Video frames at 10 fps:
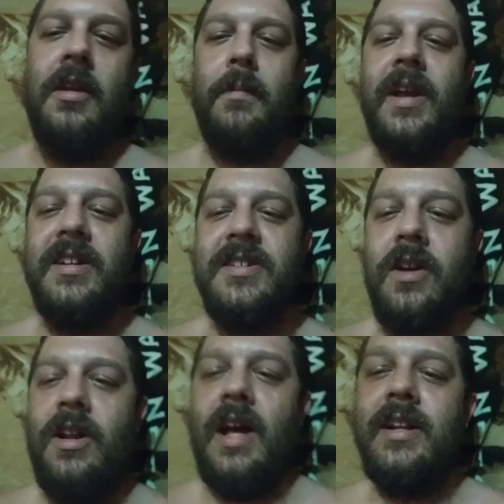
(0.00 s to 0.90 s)
Because in
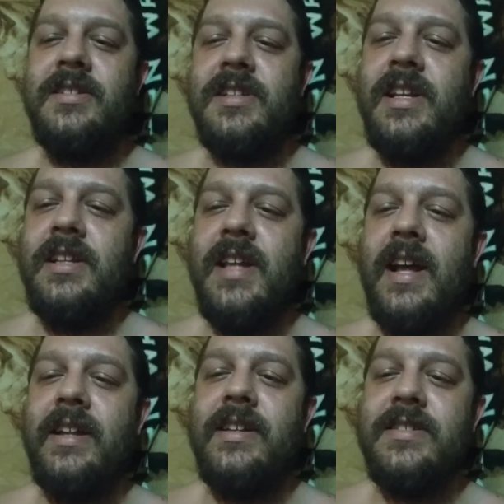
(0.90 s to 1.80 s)
all honesty,
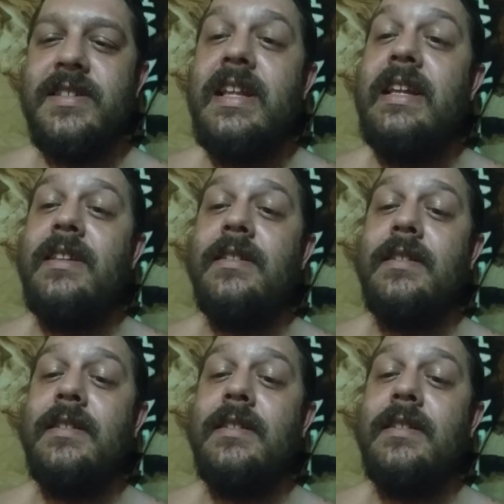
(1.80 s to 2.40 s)
that is the